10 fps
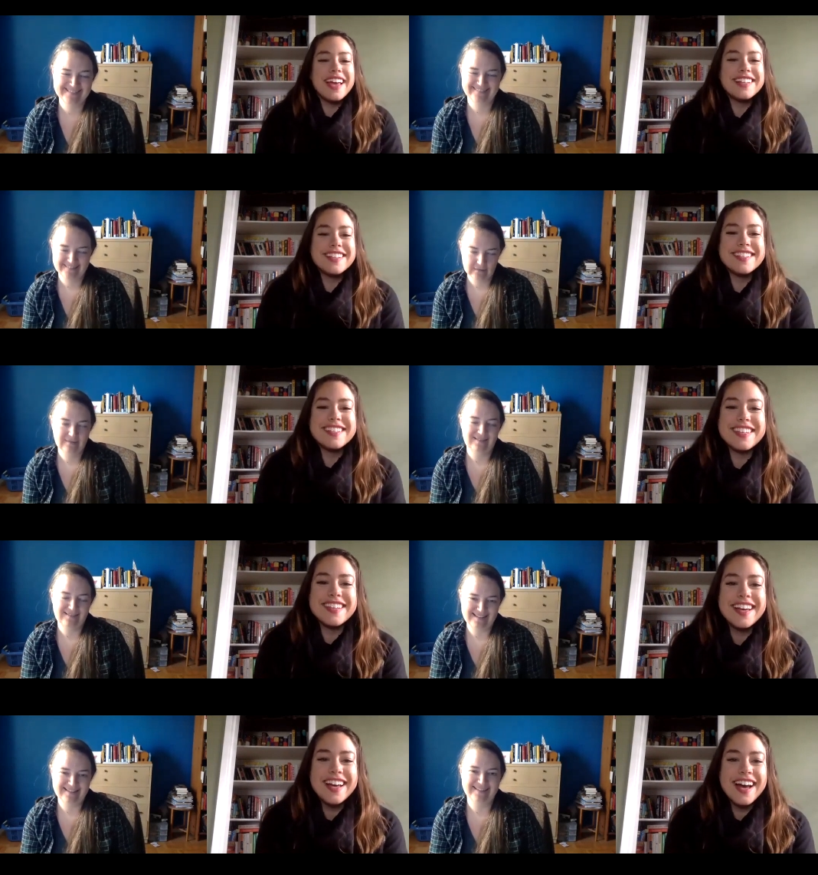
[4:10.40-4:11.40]
Speaker 1: And to
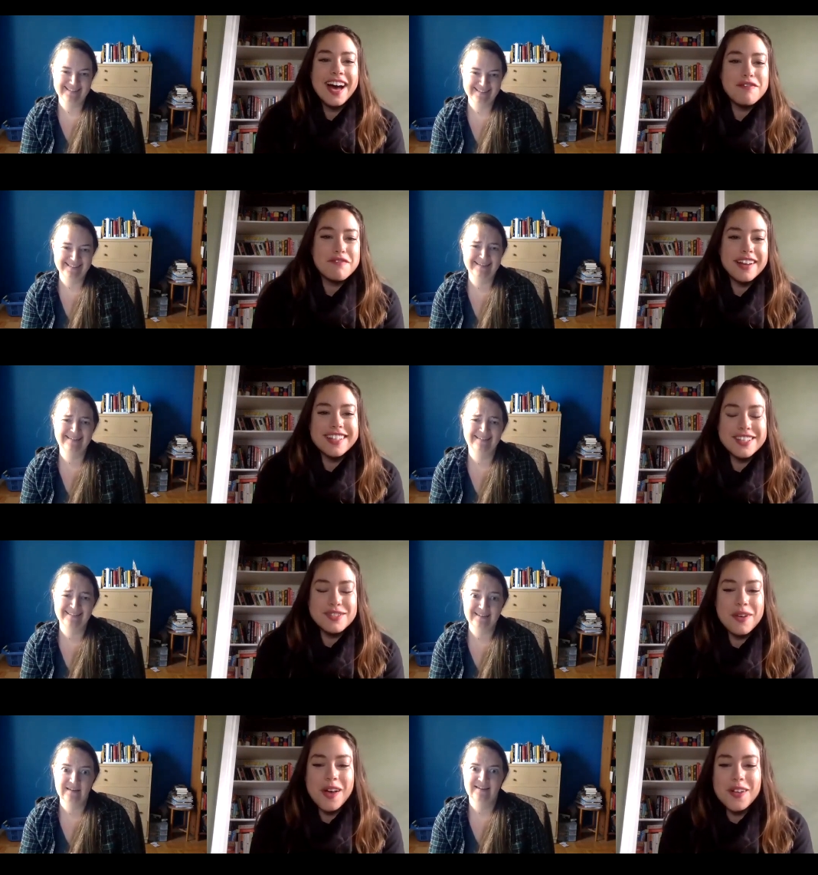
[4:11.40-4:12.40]
see a friend
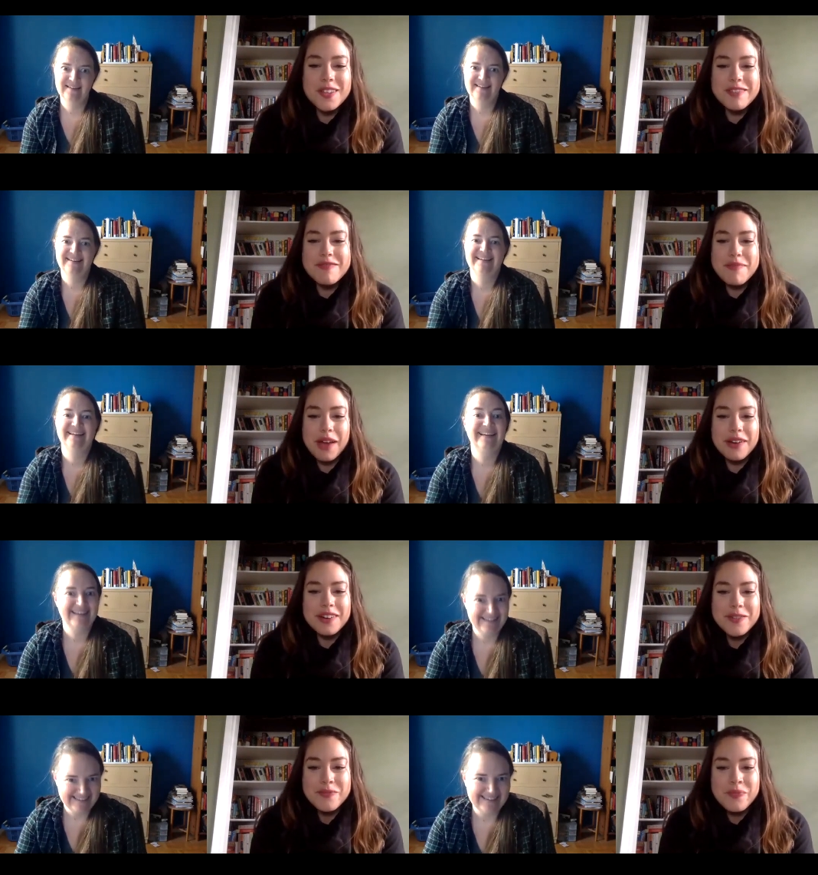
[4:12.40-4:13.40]
as well, even
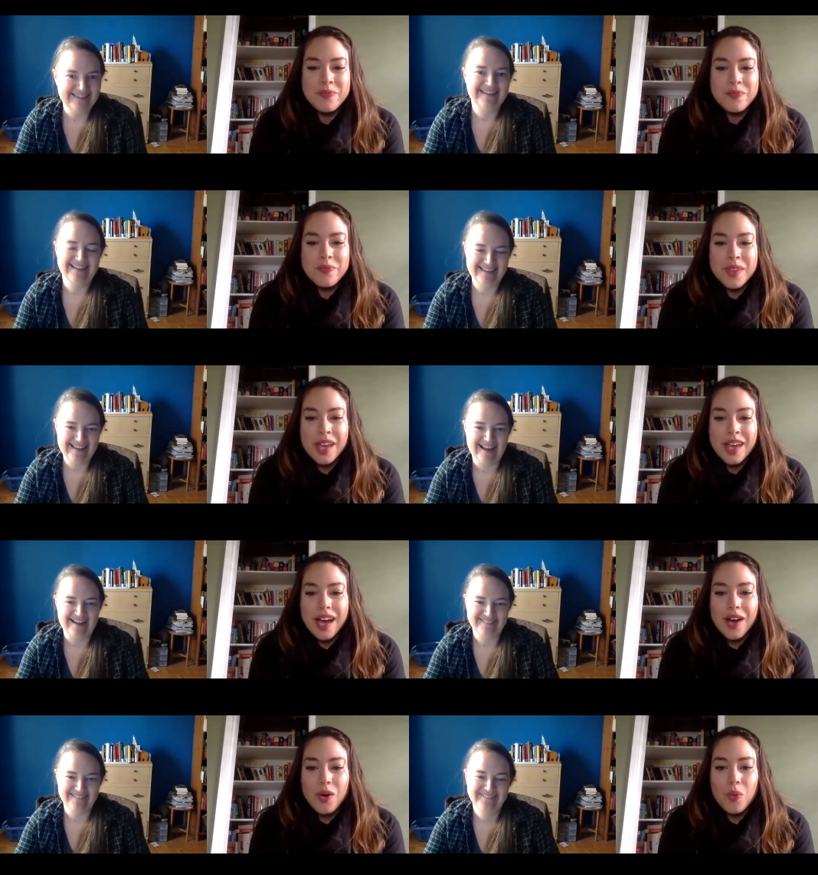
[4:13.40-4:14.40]
better. Yeah.
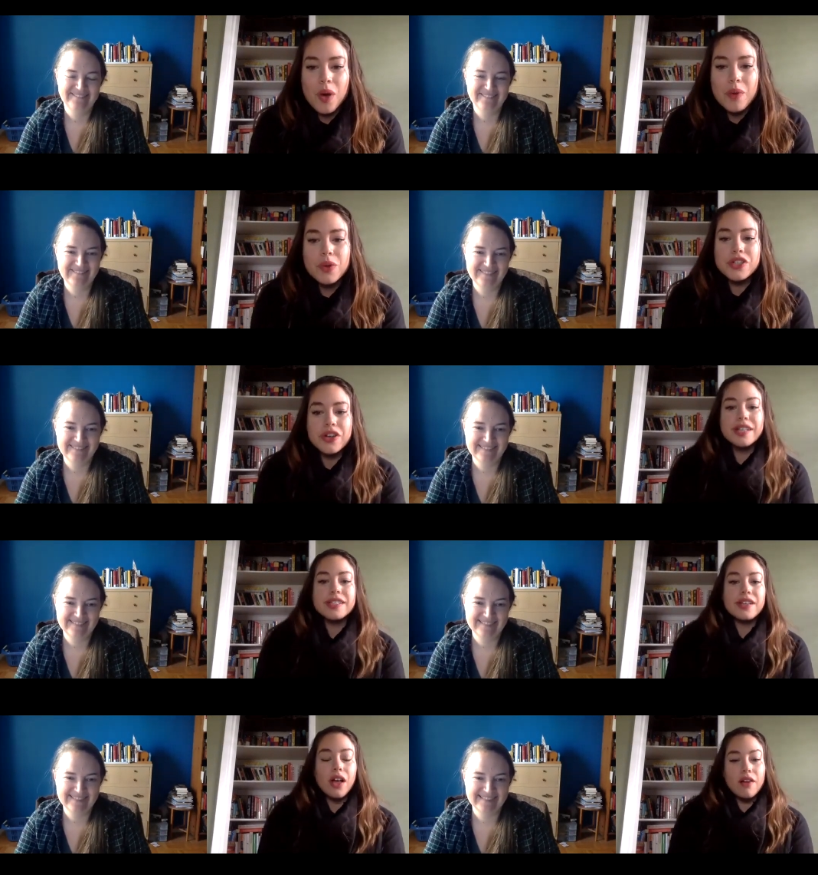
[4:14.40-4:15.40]
What would your
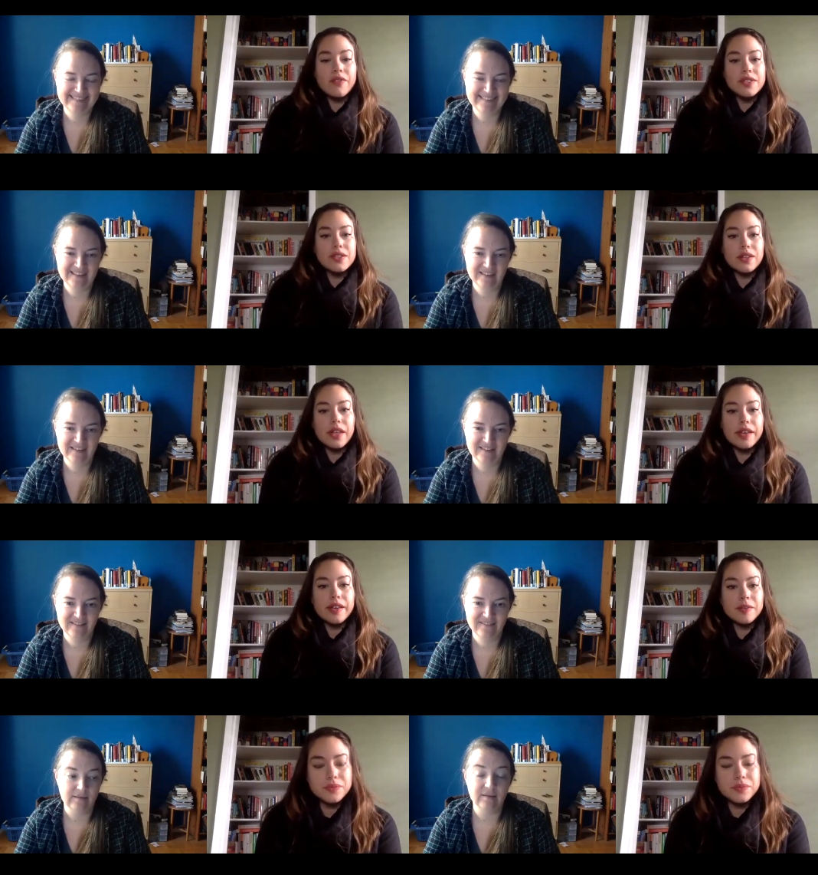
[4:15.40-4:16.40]
ideal office look like?
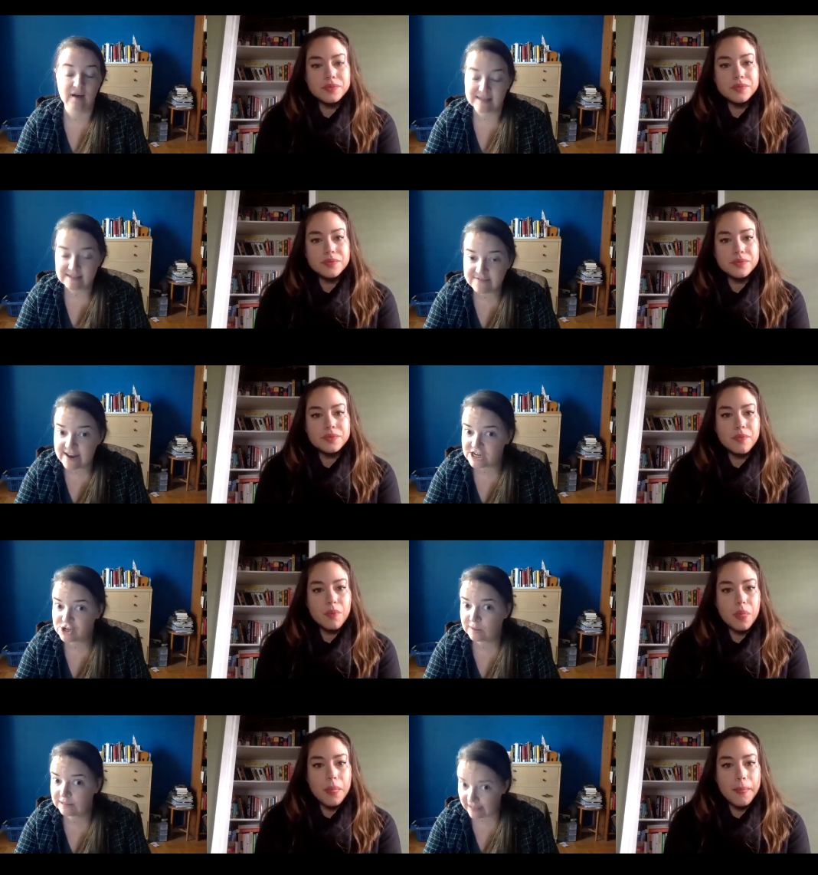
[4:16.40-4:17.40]
Speaker 2: Lots of
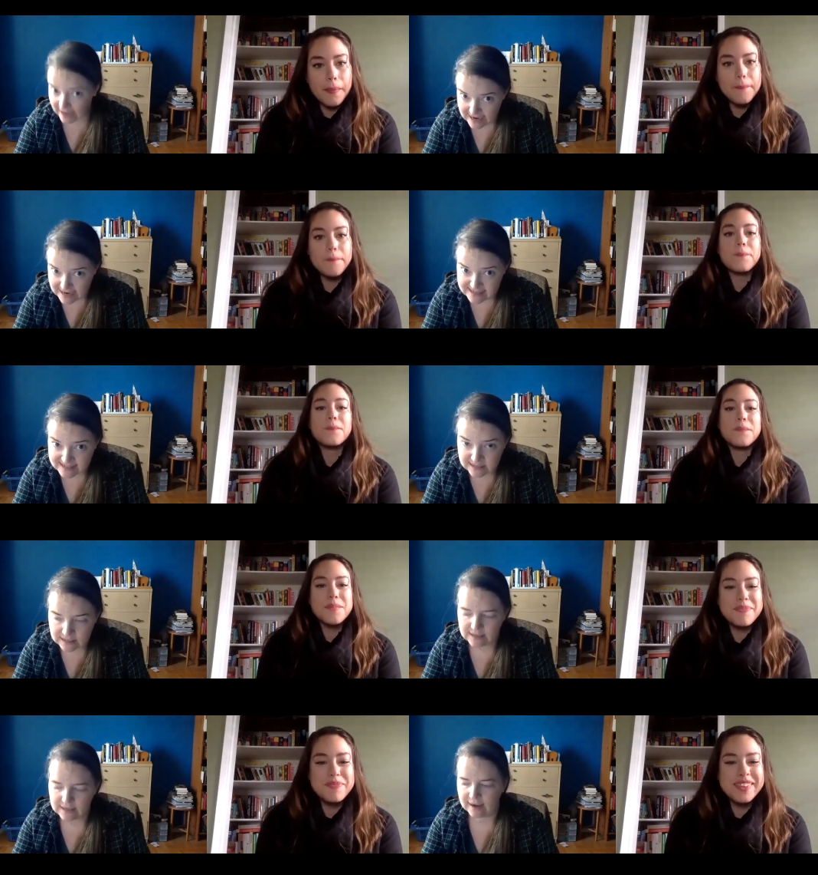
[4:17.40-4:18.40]
natural light
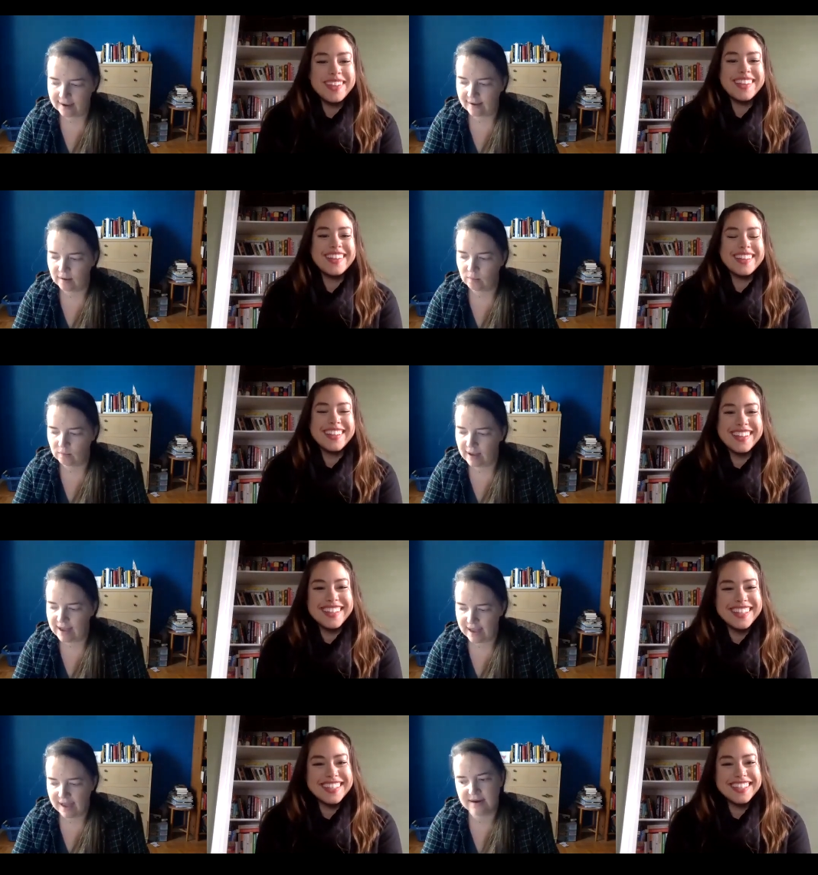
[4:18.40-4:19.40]
um,
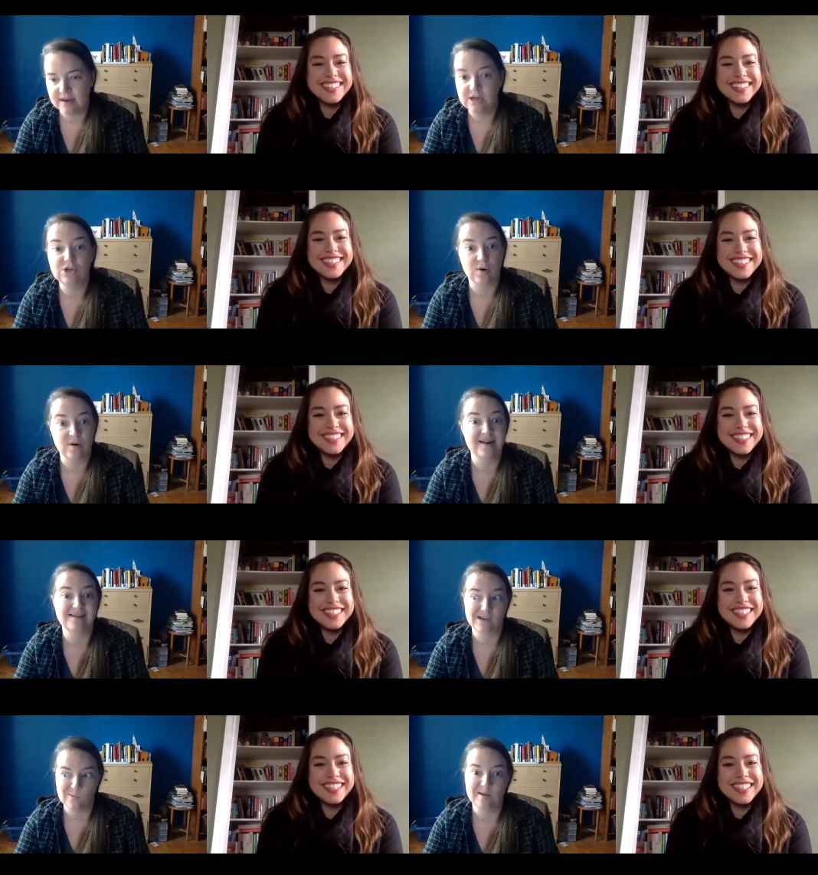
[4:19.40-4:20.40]
and a door that is
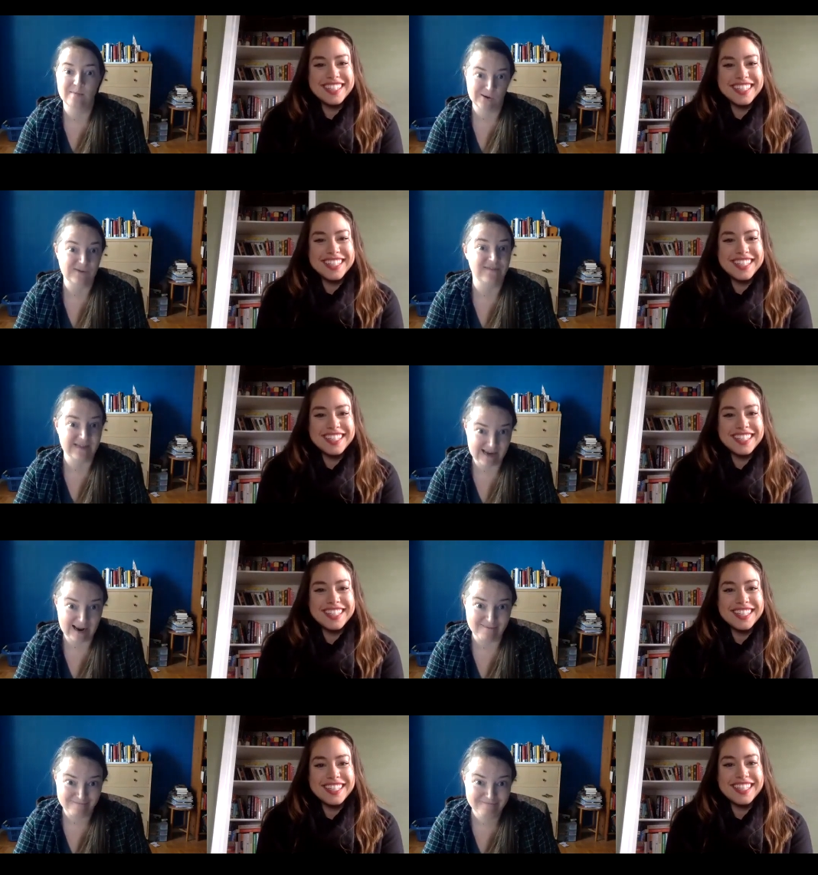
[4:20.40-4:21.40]
open most of the
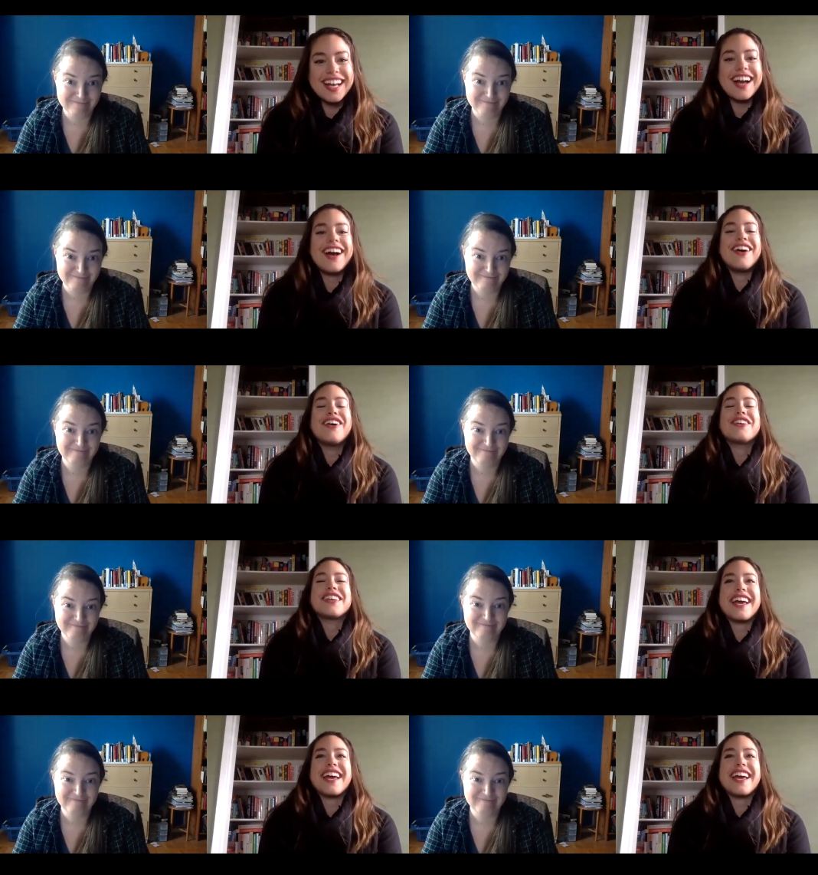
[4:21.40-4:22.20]
time.
Speaker 1: Oh,